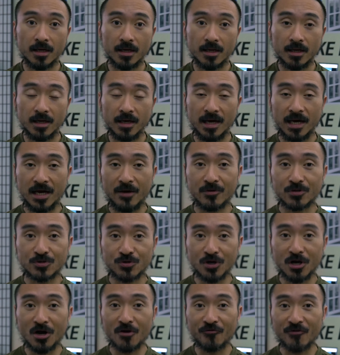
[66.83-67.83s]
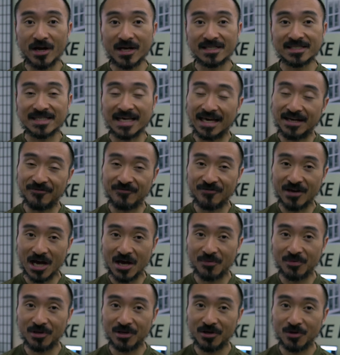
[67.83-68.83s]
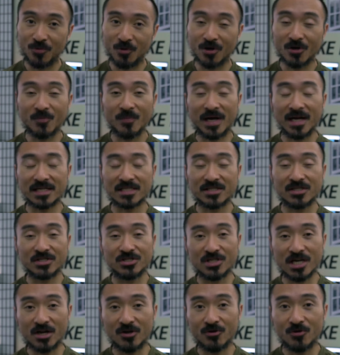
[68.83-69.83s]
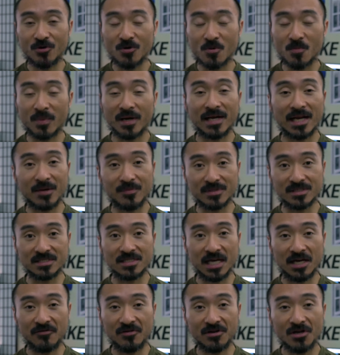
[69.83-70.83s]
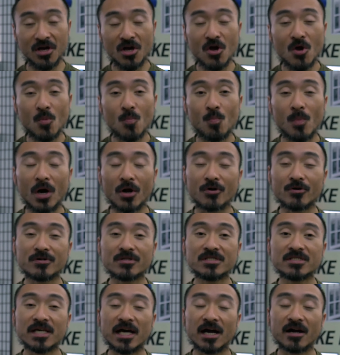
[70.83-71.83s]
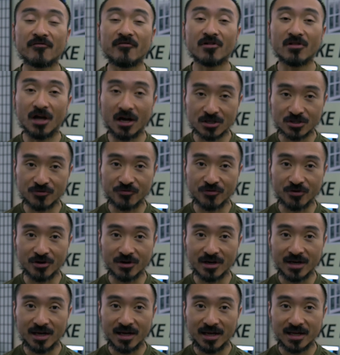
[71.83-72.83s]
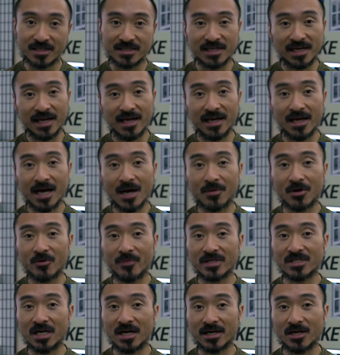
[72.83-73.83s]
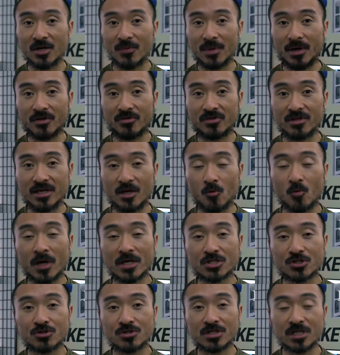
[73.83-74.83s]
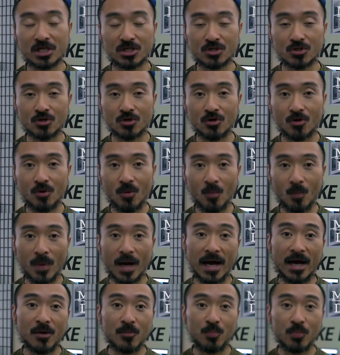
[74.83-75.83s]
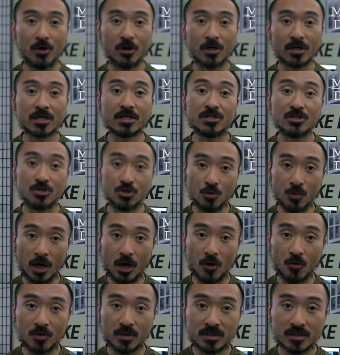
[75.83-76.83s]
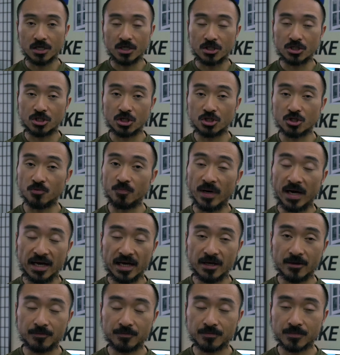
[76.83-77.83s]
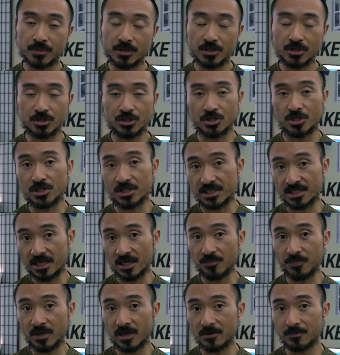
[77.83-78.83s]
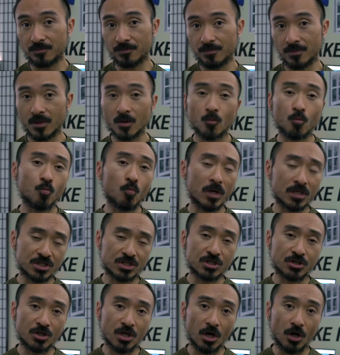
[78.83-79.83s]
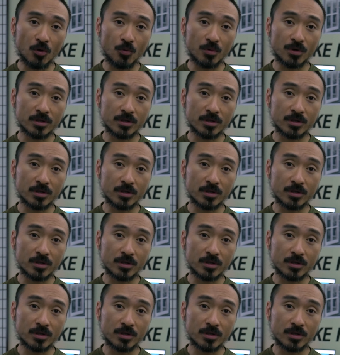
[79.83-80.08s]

Hey, what's going on, friends and family? Welcome back to the channel. My name is David, Modern Tech Philosopher. Today, I'm going to be talking about the Western Digital MyBook Duo. Should you buy it? Should you skip it? What's to know?